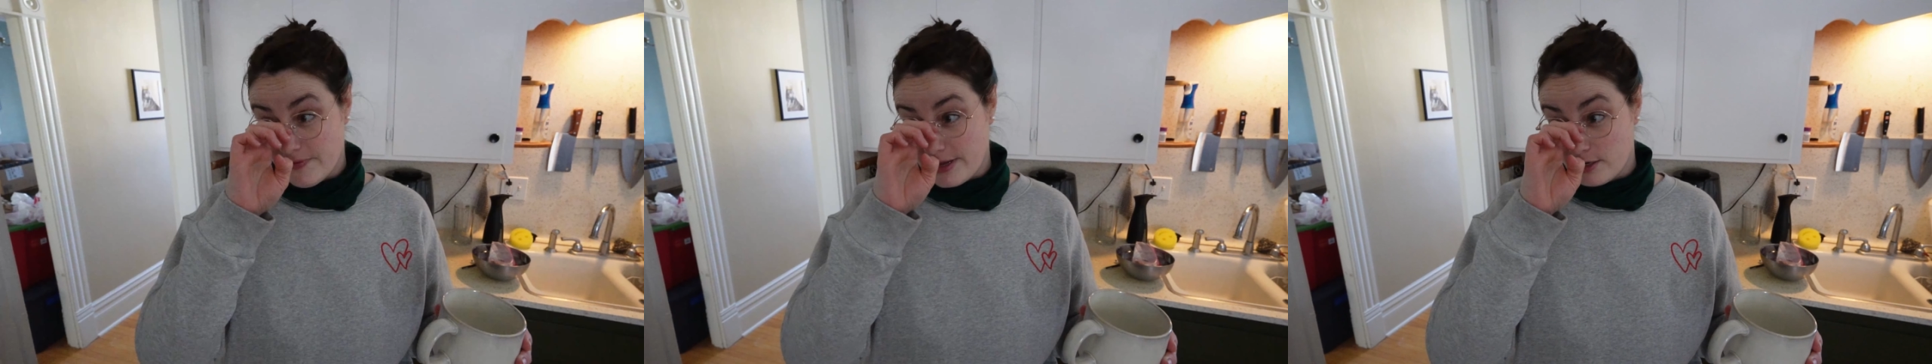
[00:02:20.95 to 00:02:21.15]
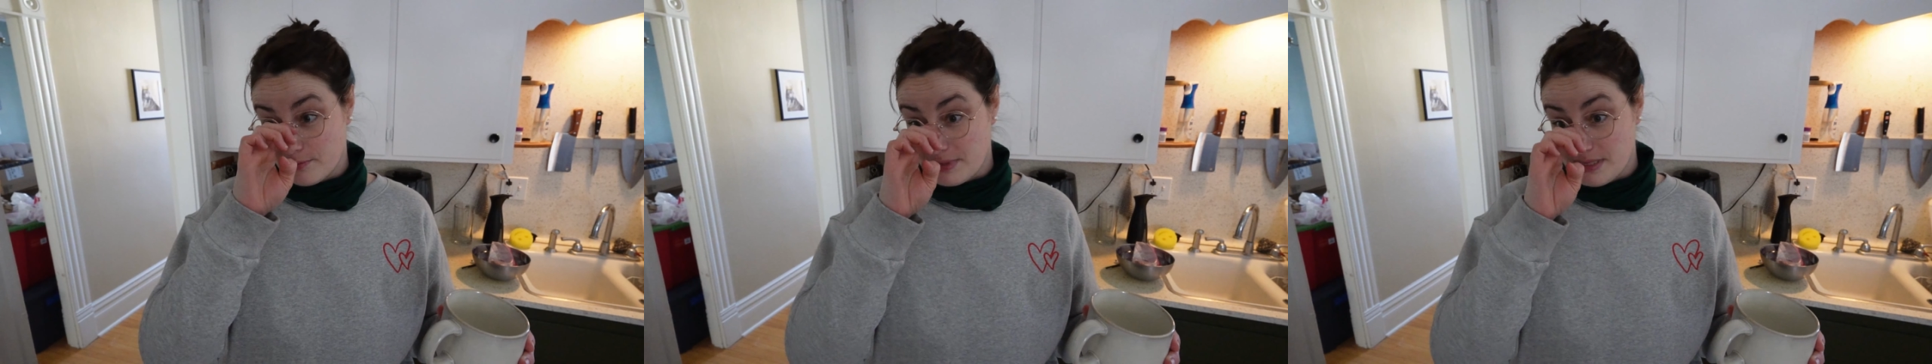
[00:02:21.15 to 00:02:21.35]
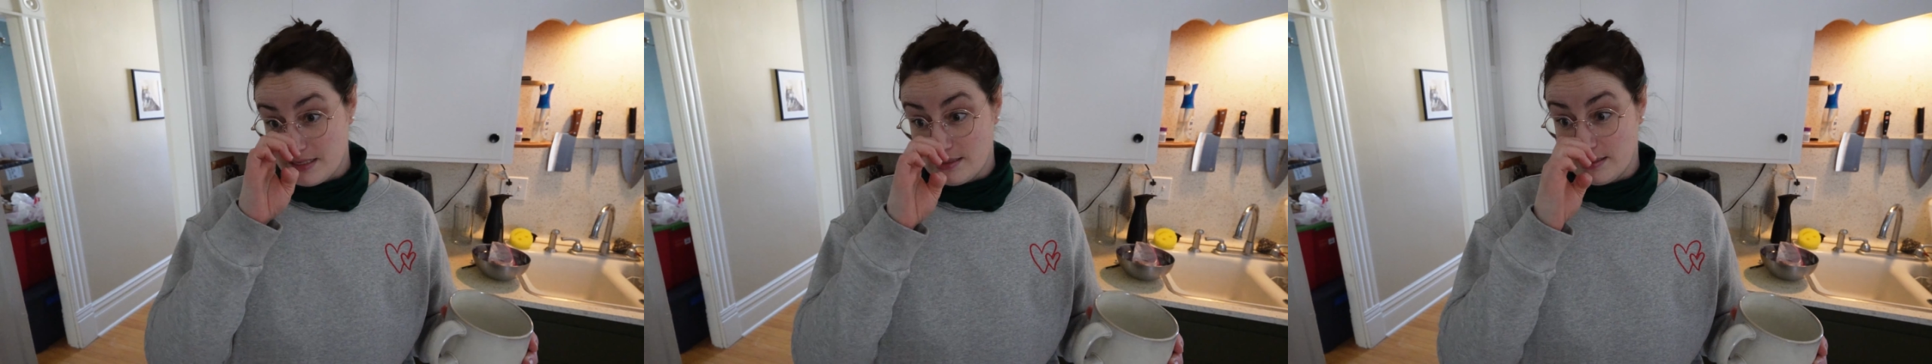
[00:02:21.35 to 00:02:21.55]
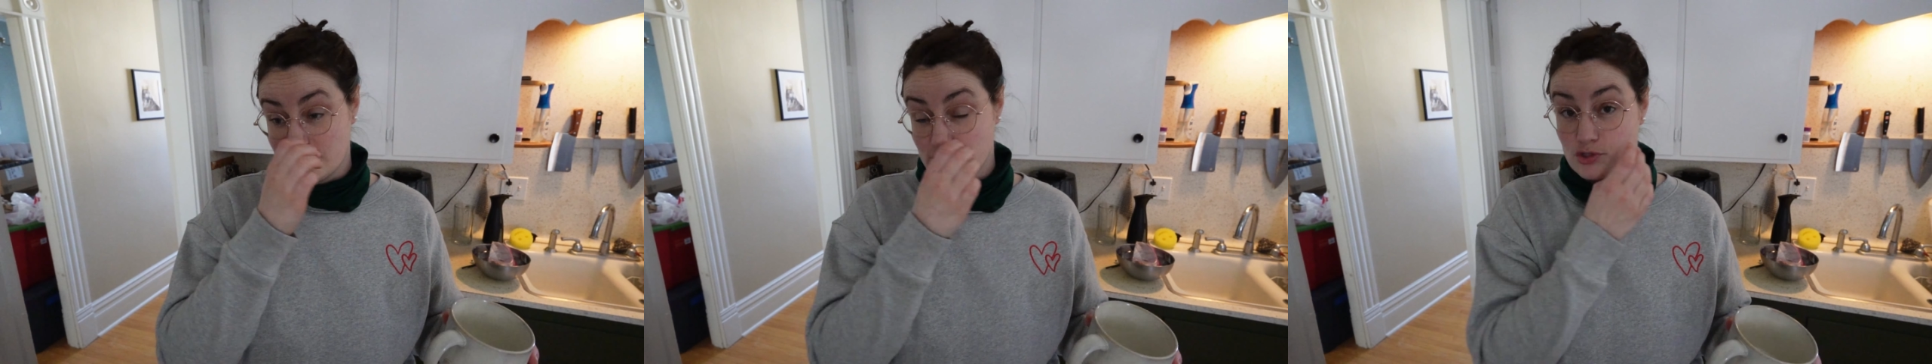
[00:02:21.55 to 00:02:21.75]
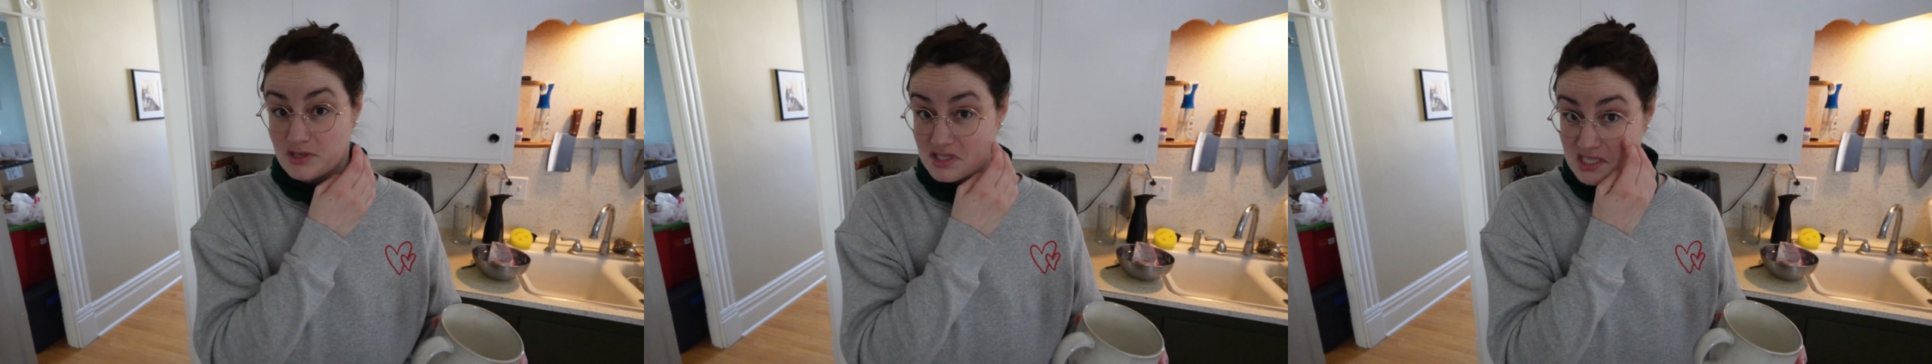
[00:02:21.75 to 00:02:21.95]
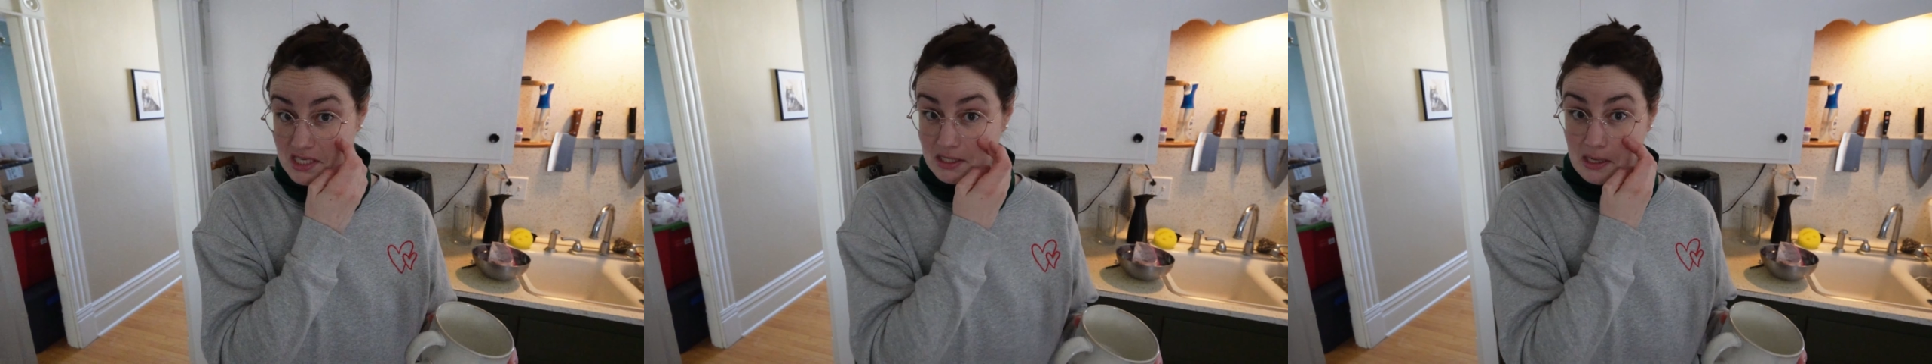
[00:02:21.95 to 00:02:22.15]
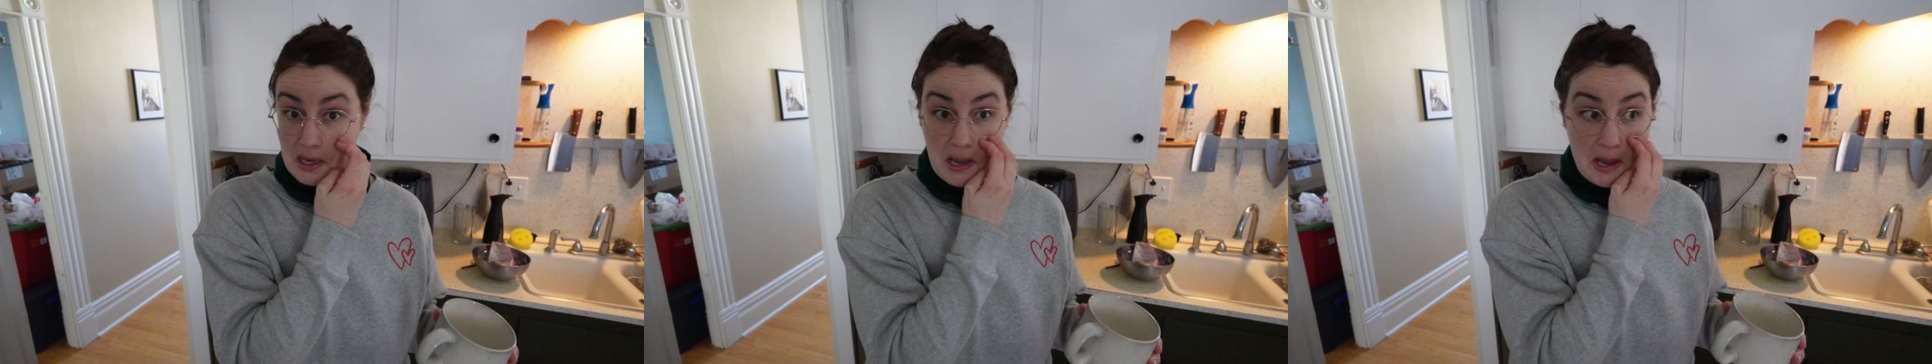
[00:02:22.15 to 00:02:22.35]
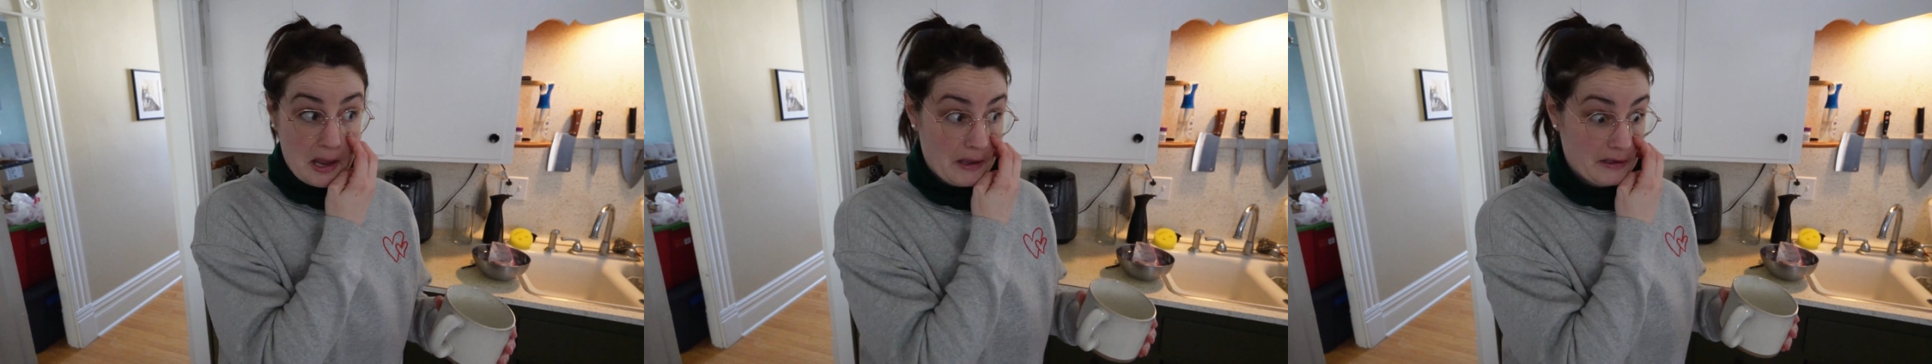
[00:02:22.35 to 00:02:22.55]
that'll be interesting
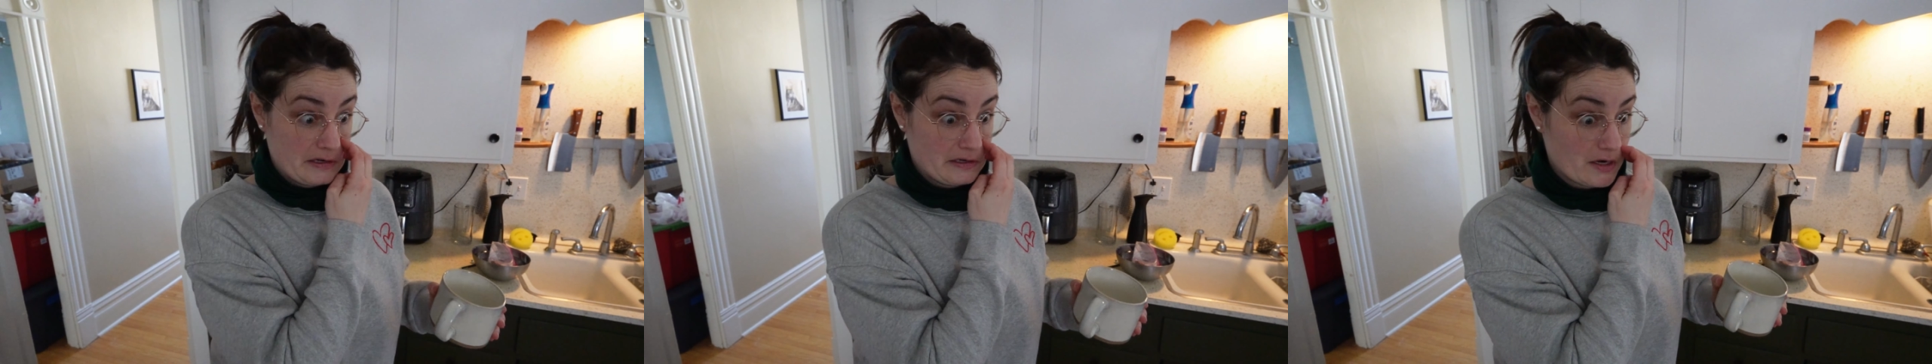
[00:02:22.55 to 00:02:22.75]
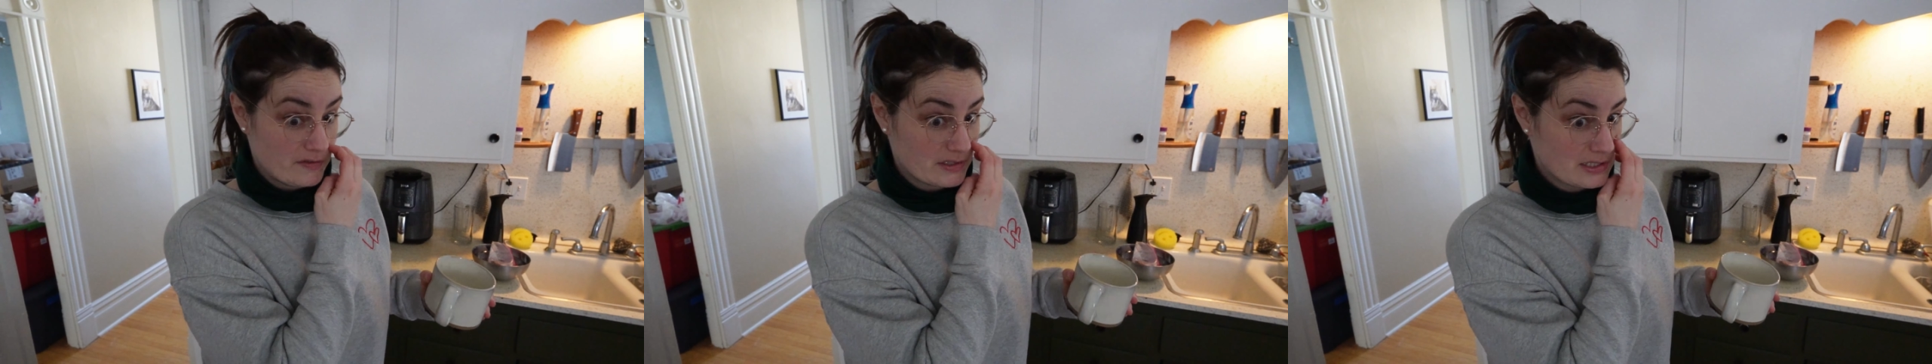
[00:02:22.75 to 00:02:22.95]
in and of